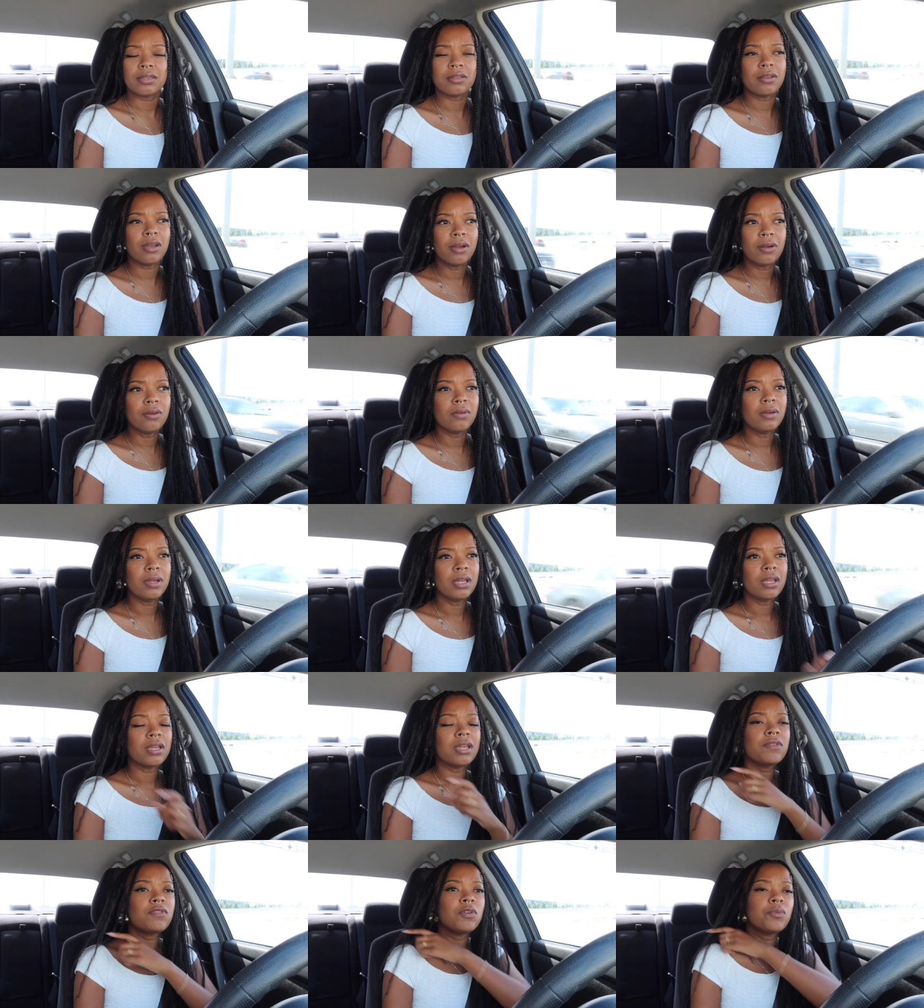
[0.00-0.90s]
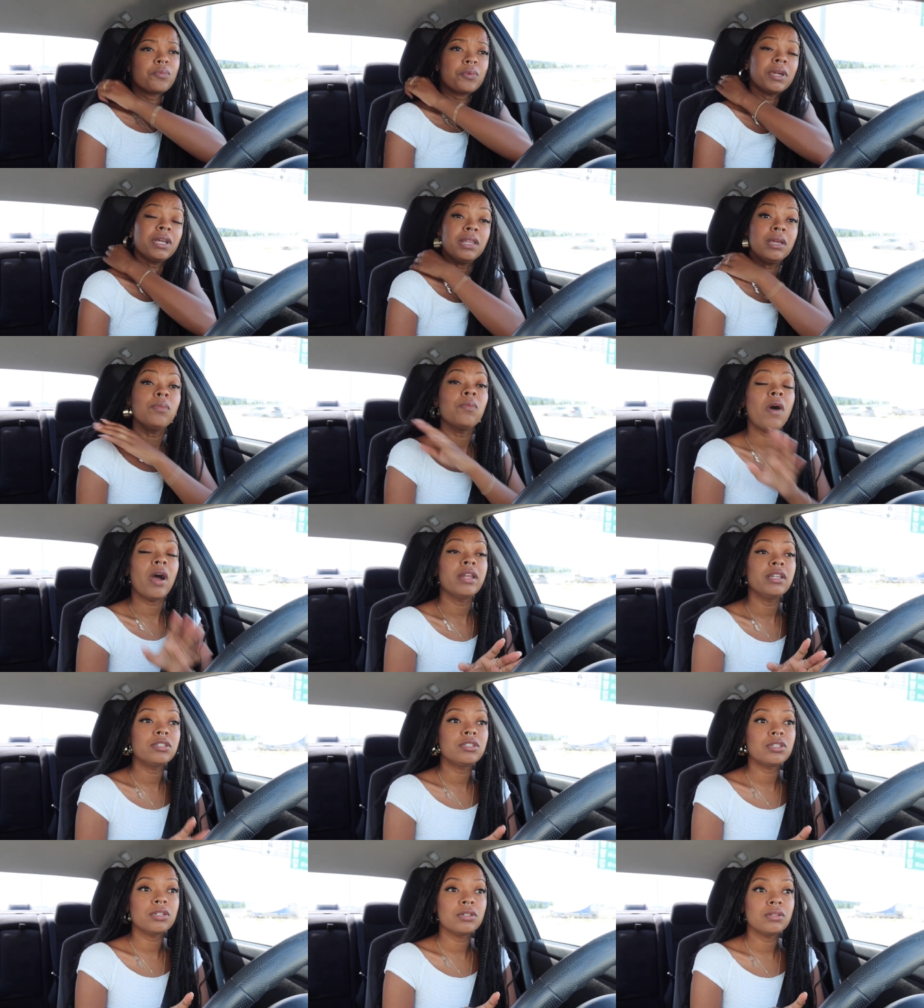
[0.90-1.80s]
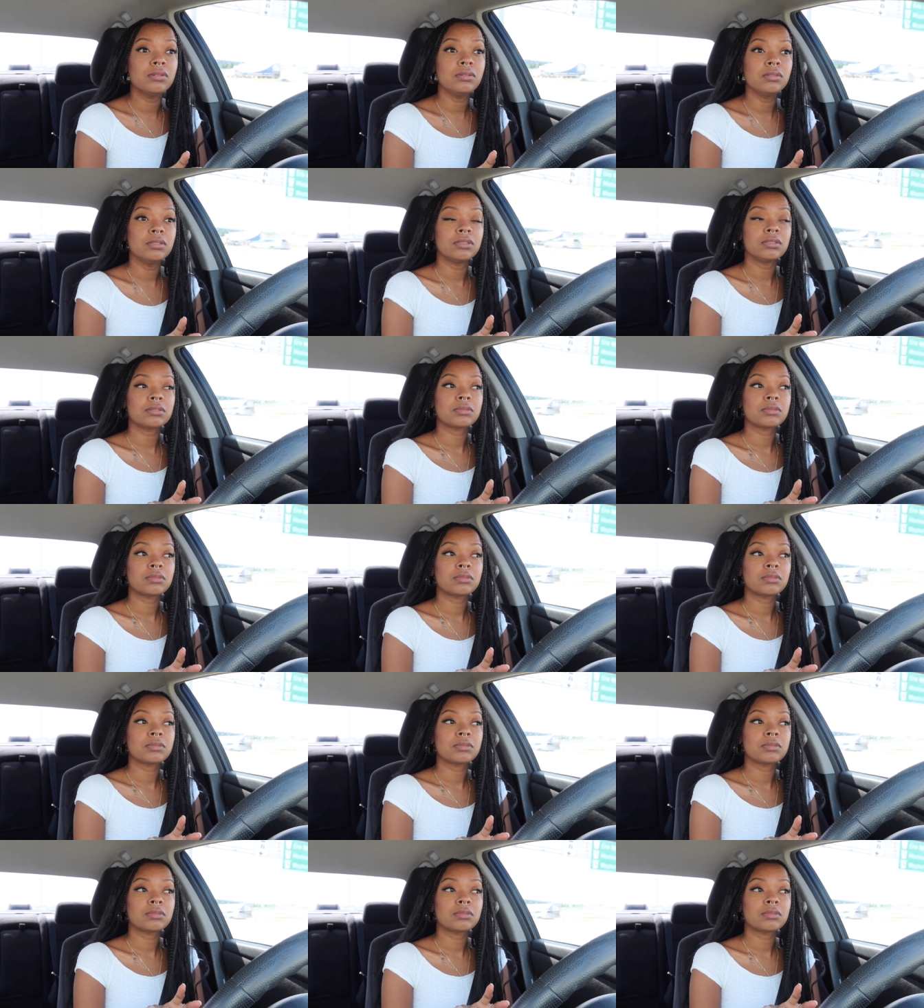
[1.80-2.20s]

You know? If you really wanted to,